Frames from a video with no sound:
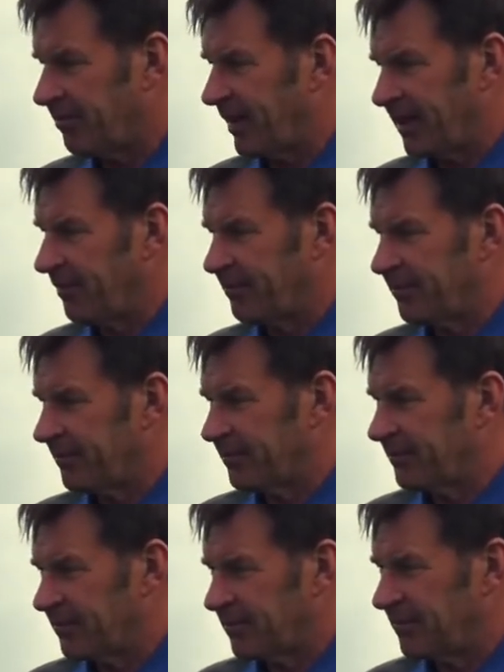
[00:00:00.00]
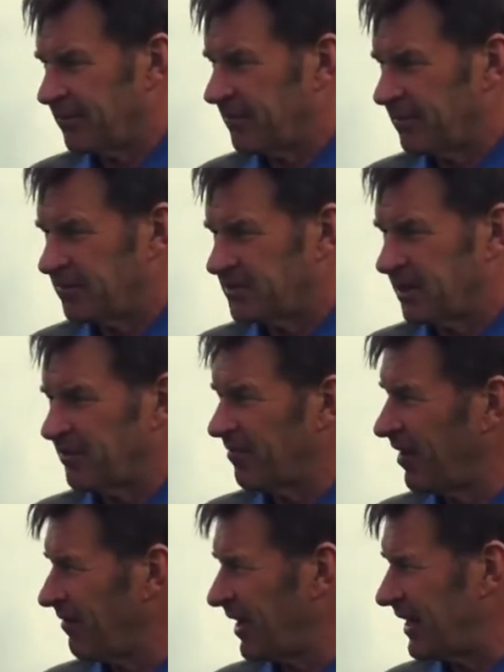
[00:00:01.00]
But I'm
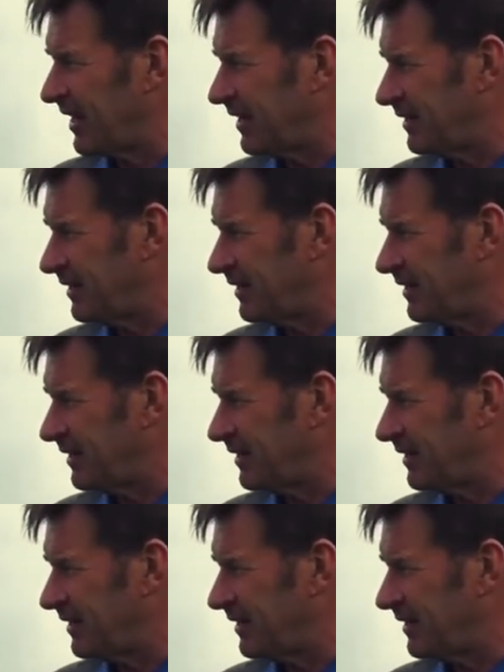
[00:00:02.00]
75, 80.